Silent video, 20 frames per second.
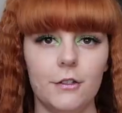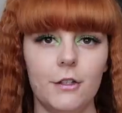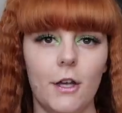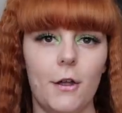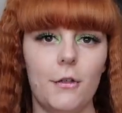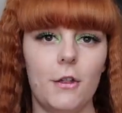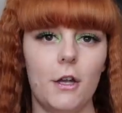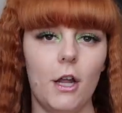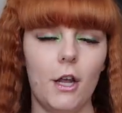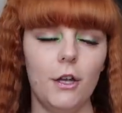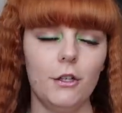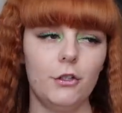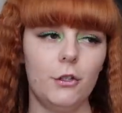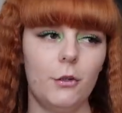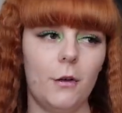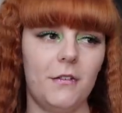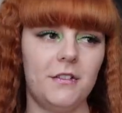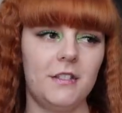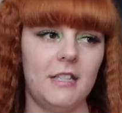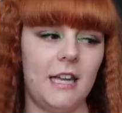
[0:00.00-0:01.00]
So the last
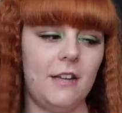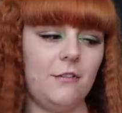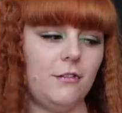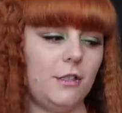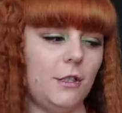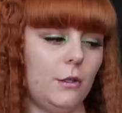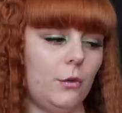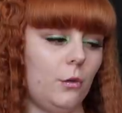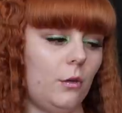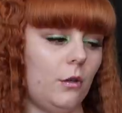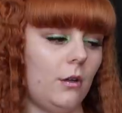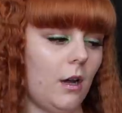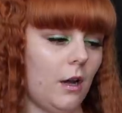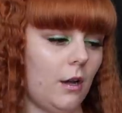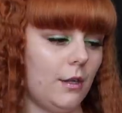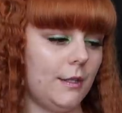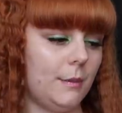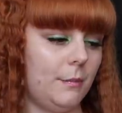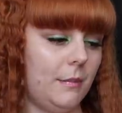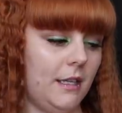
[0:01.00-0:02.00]
two I've saved till
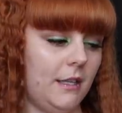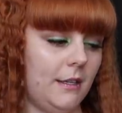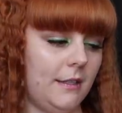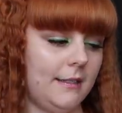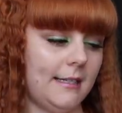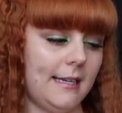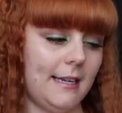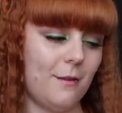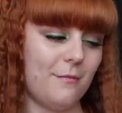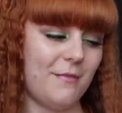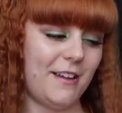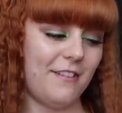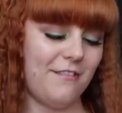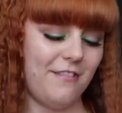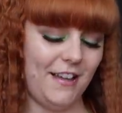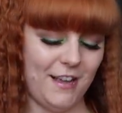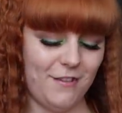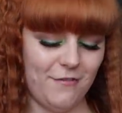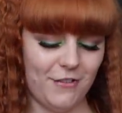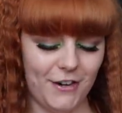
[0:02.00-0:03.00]
last because they are my
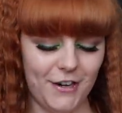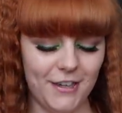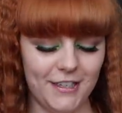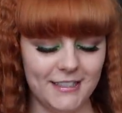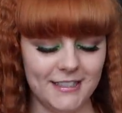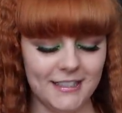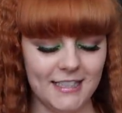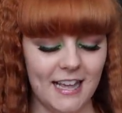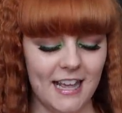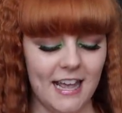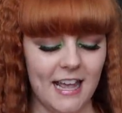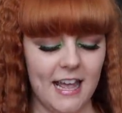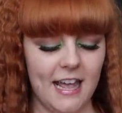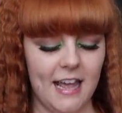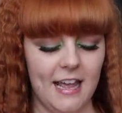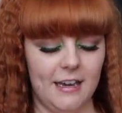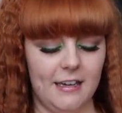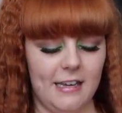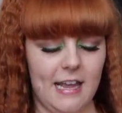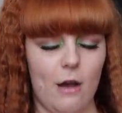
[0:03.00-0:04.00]
favourites.
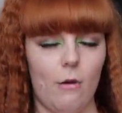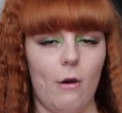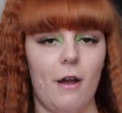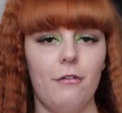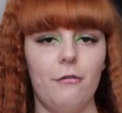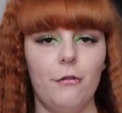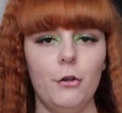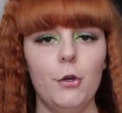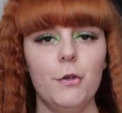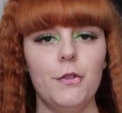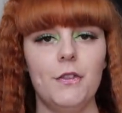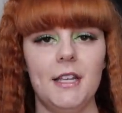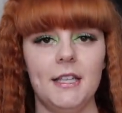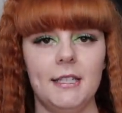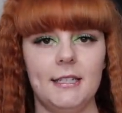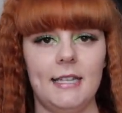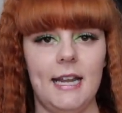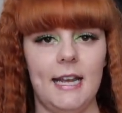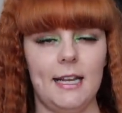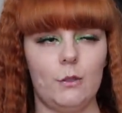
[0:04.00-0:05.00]
Now, I threw
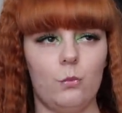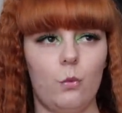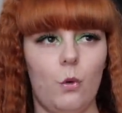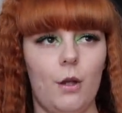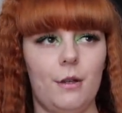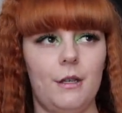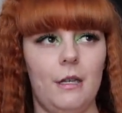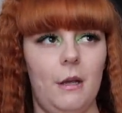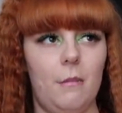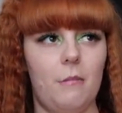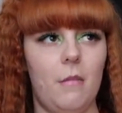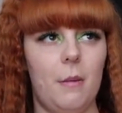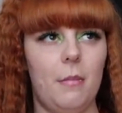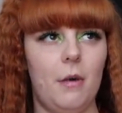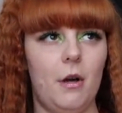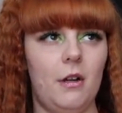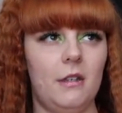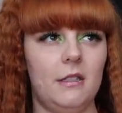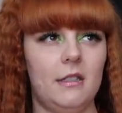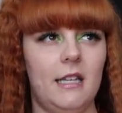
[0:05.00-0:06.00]
this next one in my
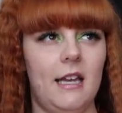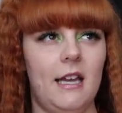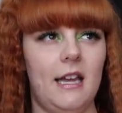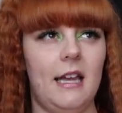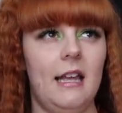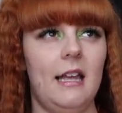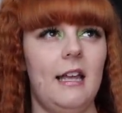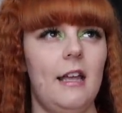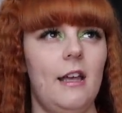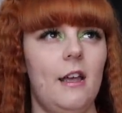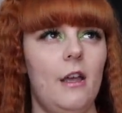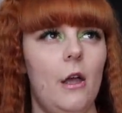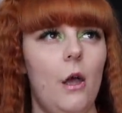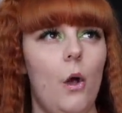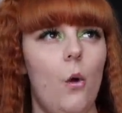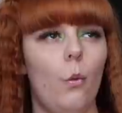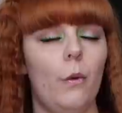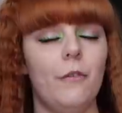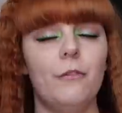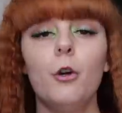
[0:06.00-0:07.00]
basket
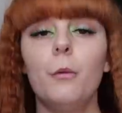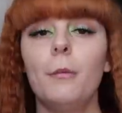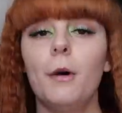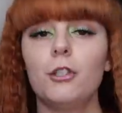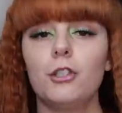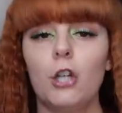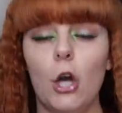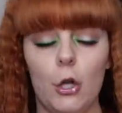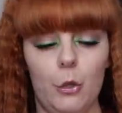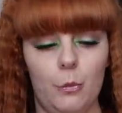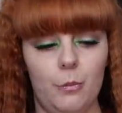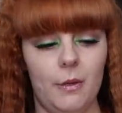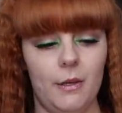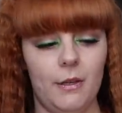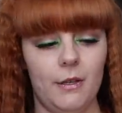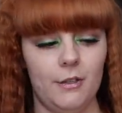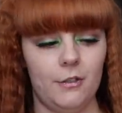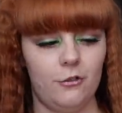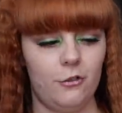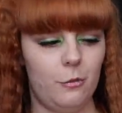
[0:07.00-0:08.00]
with not much hope,
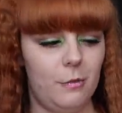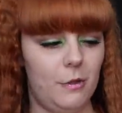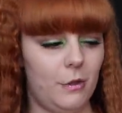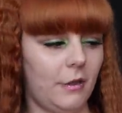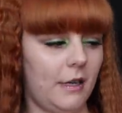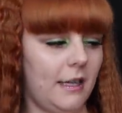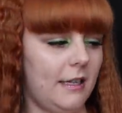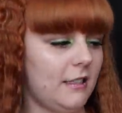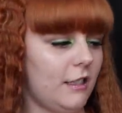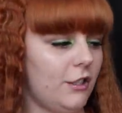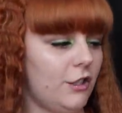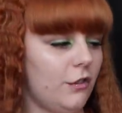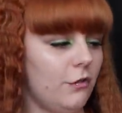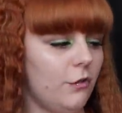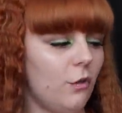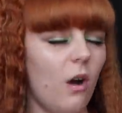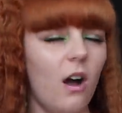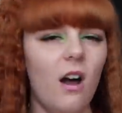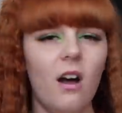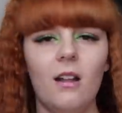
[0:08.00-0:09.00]
to be honest. I just
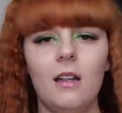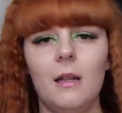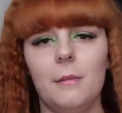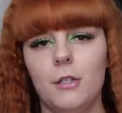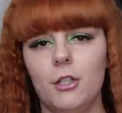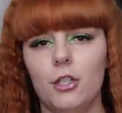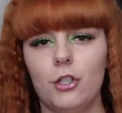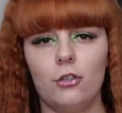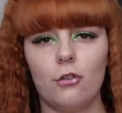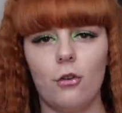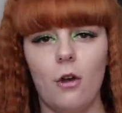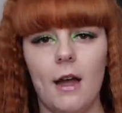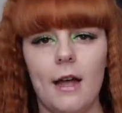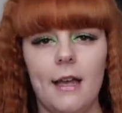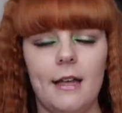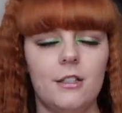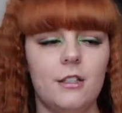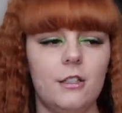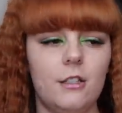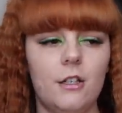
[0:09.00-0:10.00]
thought, ah, let me just
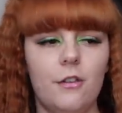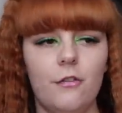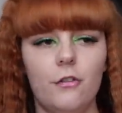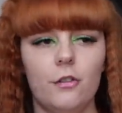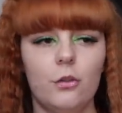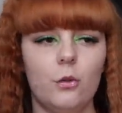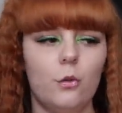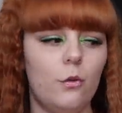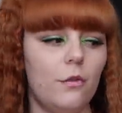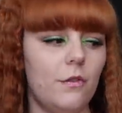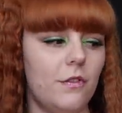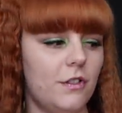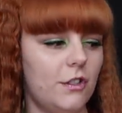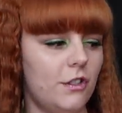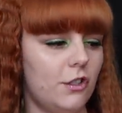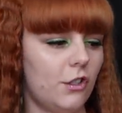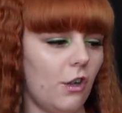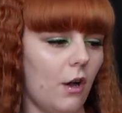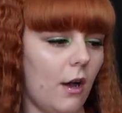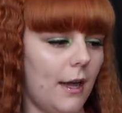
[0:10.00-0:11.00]
try it. It's a different sort of
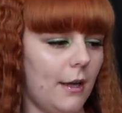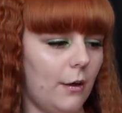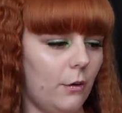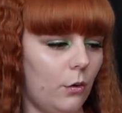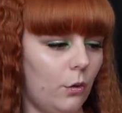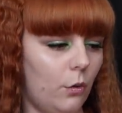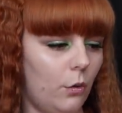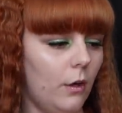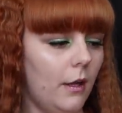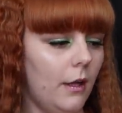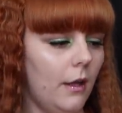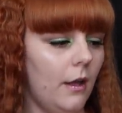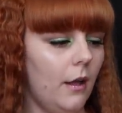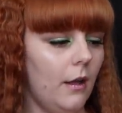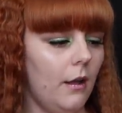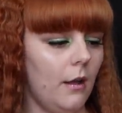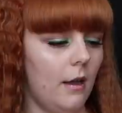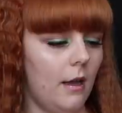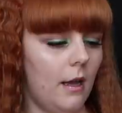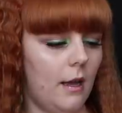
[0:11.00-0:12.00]
style,
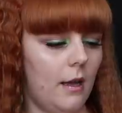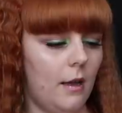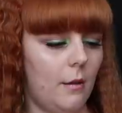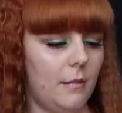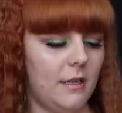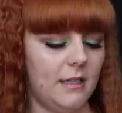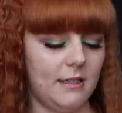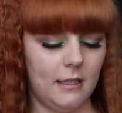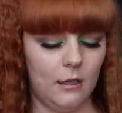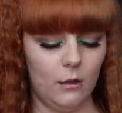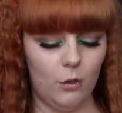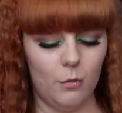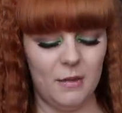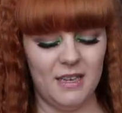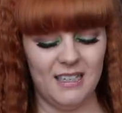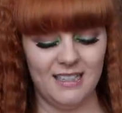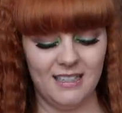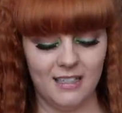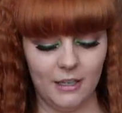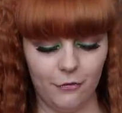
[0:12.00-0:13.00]
and it's a little
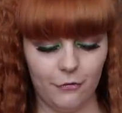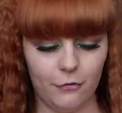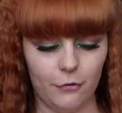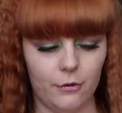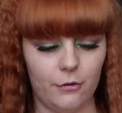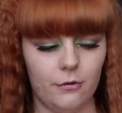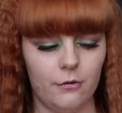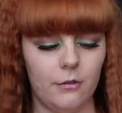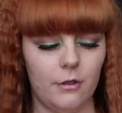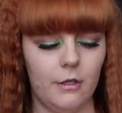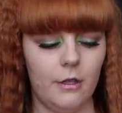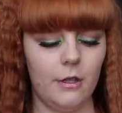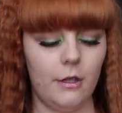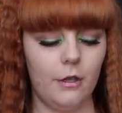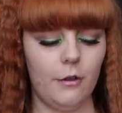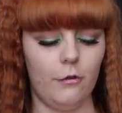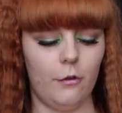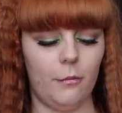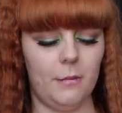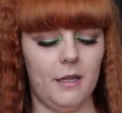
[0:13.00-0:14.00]
bit different
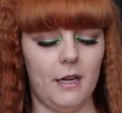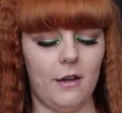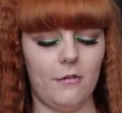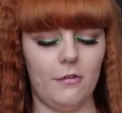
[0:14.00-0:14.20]
from the